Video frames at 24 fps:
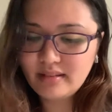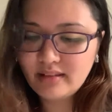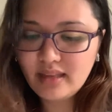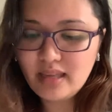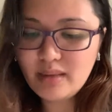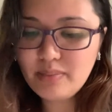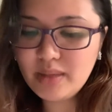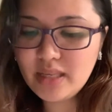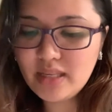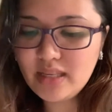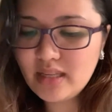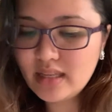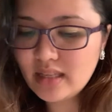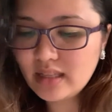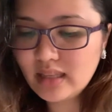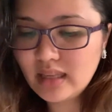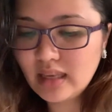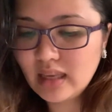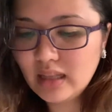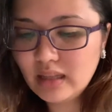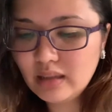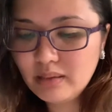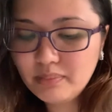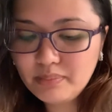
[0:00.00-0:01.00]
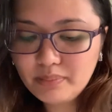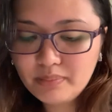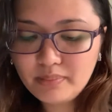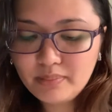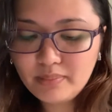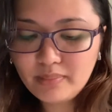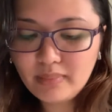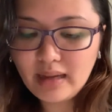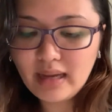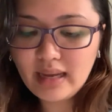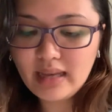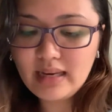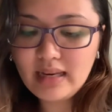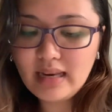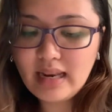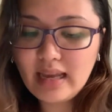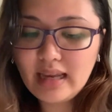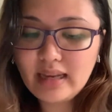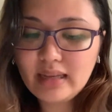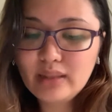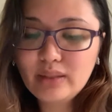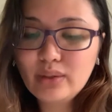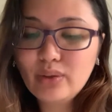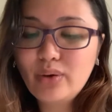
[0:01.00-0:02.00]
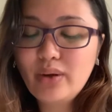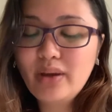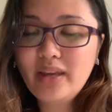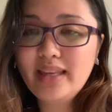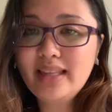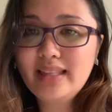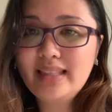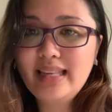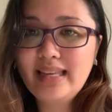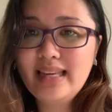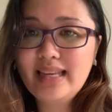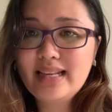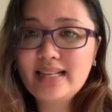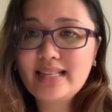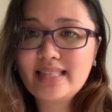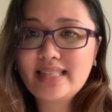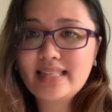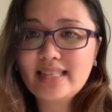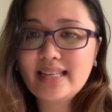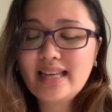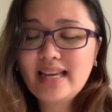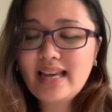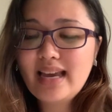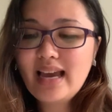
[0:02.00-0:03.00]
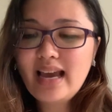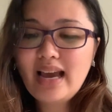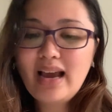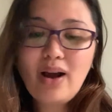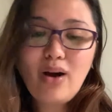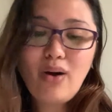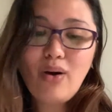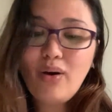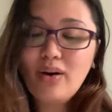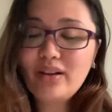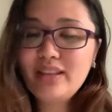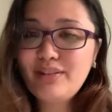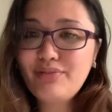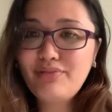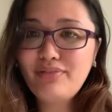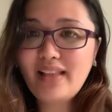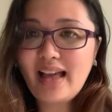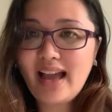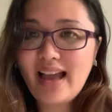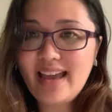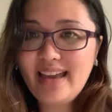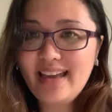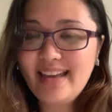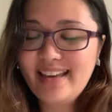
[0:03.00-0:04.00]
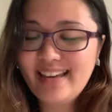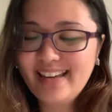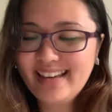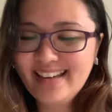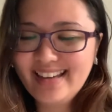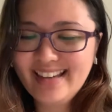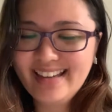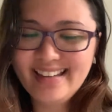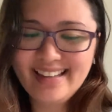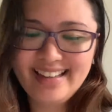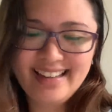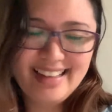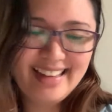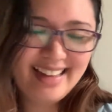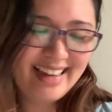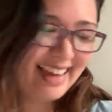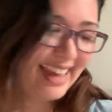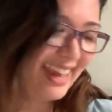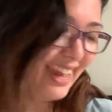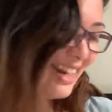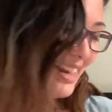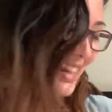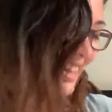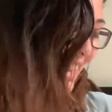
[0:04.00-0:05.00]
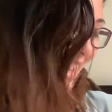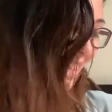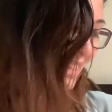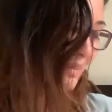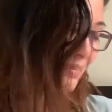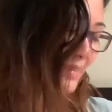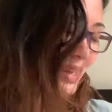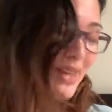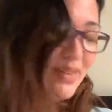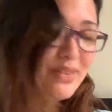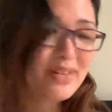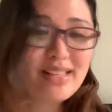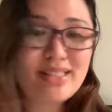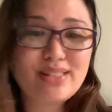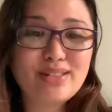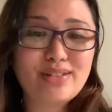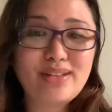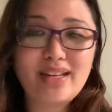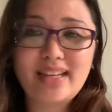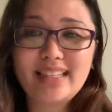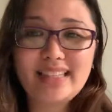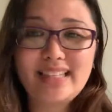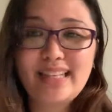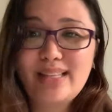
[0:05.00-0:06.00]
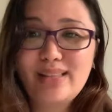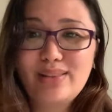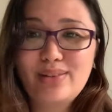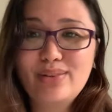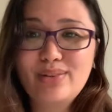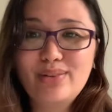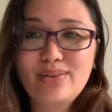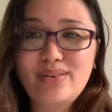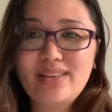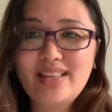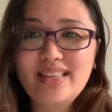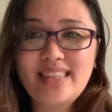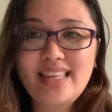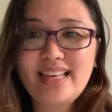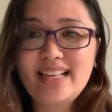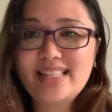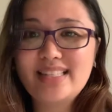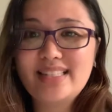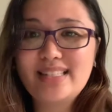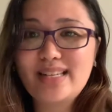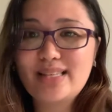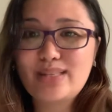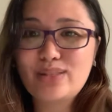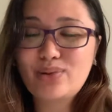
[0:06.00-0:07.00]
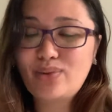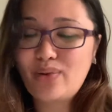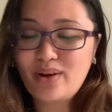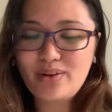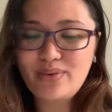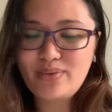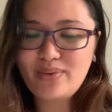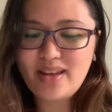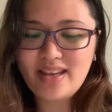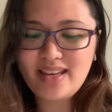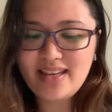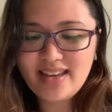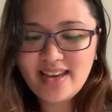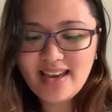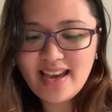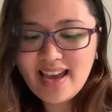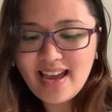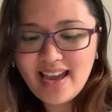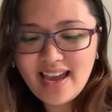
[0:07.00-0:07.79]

immediate help. I like doing things on the fly and not being restricted to doing things just one way.